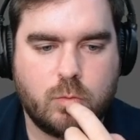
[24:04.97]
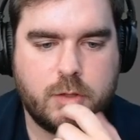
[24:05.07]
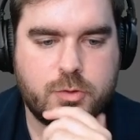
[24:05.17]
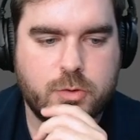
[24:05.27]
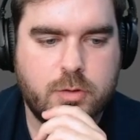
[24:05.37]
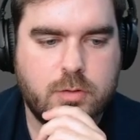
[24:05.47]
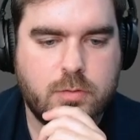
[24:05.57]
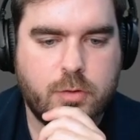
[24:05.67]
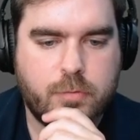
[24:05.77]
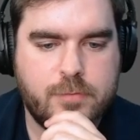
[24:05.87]
2,
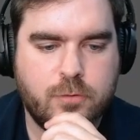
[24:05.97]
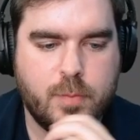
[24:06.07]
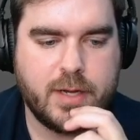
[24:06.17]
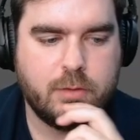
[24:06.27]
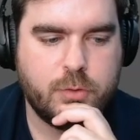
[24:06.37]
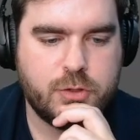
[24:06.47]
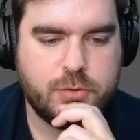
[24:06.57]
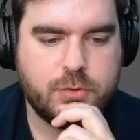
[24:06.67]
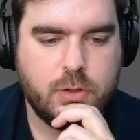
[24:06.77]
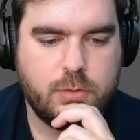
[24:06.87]
3, 4 mana, which
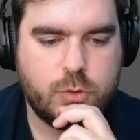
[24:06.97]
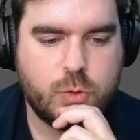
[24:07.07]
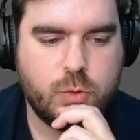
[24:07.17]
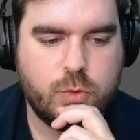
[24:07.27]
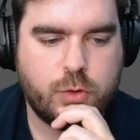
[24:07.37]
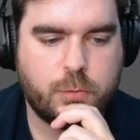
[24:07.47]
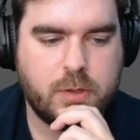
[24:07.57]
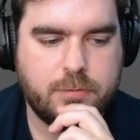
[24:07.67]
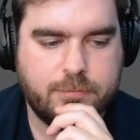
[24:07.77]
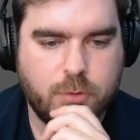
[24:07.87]
is 2,
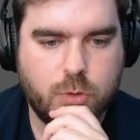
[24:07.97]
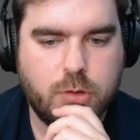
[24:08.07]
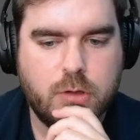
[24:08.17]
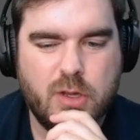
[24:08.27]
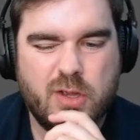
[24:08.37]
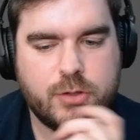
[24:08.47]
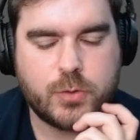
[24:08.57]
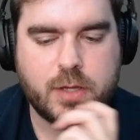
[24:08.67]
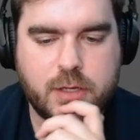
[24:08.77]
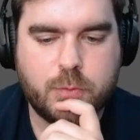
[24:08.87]
3, 4.
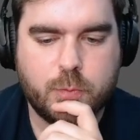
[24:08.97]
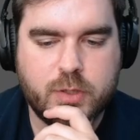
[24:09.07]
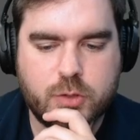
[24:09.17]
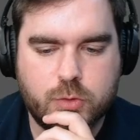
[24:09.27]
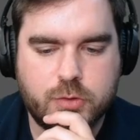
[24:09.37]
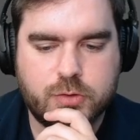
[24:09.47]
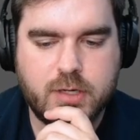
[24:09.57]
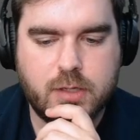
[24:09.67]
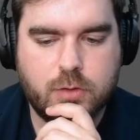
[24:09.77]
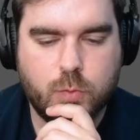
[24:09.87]
So I think we do just
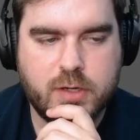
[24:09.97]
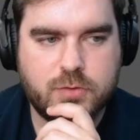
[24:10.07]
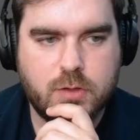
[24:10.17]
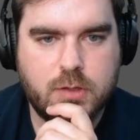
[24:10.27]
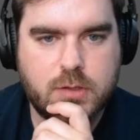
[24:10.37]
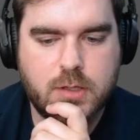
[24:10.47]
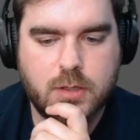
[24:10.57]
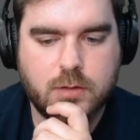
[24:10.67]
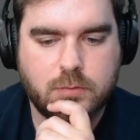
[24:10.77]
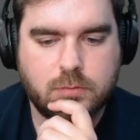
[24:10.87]
take the Wasteland
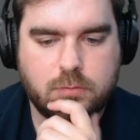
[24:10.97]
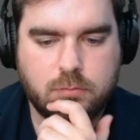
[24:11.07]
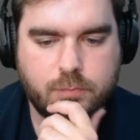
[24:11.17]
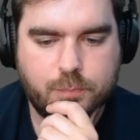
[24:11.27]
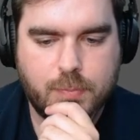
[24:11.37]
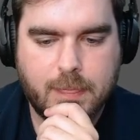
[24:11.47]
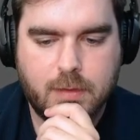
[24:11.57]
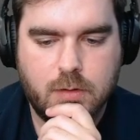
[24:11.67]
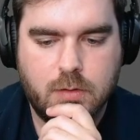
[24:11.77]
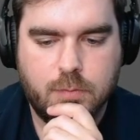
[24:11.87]
here.
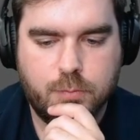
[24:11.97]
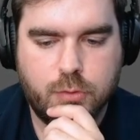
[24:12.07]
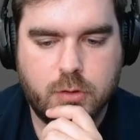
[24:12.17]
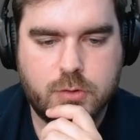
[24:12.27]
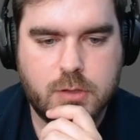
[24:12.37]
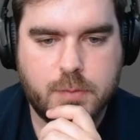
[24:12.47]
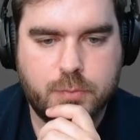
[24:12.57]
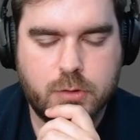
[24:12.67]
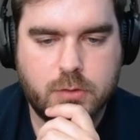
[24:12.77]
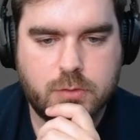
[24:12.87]
Put on
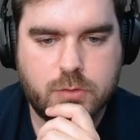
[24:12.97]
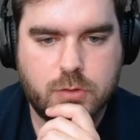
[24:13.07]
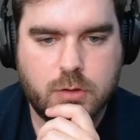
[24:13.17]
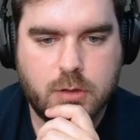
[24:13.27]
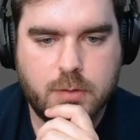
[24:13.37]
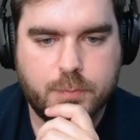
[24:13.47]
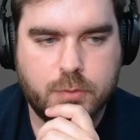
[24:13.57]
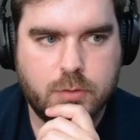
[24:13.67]
top, put on top.